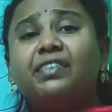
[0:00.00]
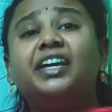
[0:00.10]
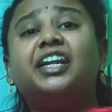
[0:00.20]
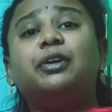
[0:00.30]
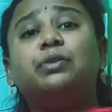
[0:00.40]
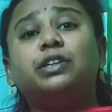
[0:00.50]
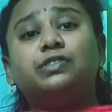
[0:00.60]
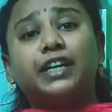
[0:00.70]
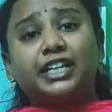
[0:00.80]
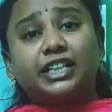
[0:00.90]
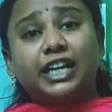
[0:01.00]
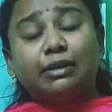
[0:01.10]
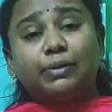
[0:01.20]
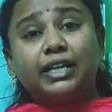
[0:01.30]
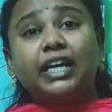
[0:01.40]
we are unable to find the
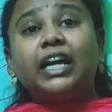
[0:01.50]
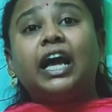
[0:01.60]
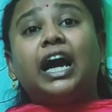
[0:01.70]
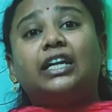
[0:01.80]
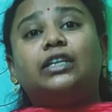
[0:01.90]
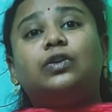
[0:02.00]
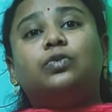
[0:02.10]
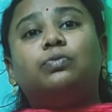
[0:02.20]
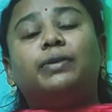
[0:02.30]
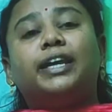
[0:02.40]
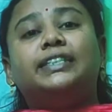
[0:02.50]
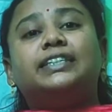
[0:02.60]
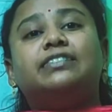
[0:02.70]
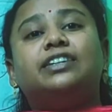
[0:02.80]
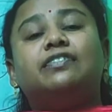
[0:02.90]
element, and the loop
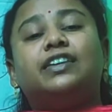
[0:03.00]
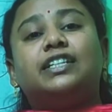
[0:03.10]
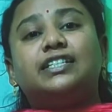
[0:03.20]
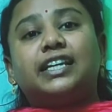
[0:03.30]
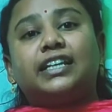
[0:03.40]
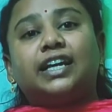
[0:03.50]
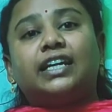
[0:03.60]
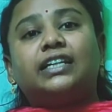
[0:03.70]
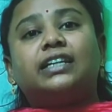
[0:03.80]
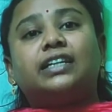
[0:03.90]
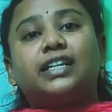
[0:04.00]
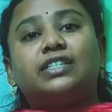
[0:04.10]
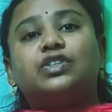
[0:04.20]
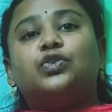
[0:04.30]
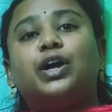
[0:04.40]
breaks and it will say that
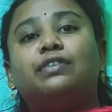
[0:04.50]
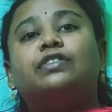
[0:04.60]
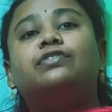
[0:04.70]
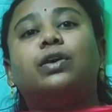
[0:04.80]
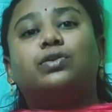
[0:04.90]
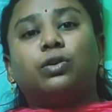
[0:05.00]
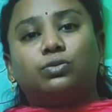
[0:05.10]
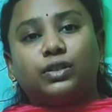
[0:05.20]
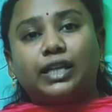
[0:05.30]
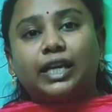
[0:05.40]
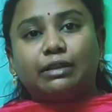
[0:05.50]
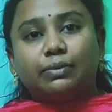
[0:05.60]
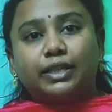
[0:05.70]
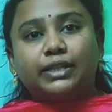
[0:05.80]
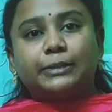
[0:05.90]
yes, you haven't found out the
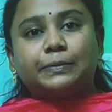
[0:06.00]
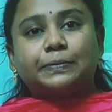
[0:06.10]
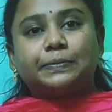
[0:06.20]
element.